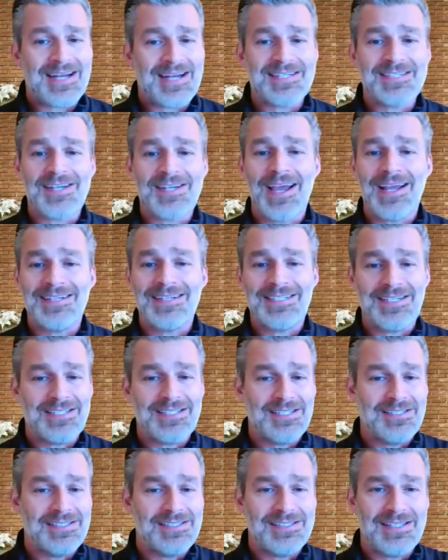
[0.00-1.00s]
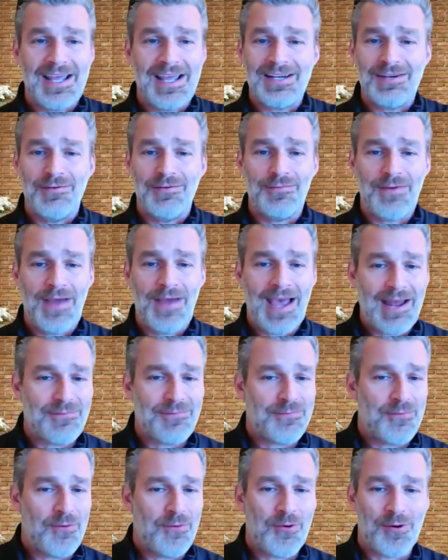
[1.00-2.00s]
data scientists that you've
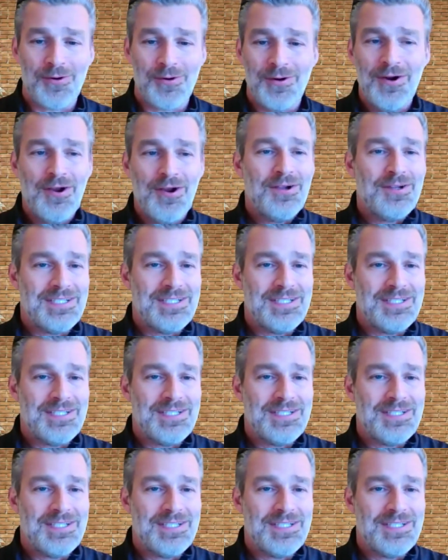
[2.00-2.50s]
had for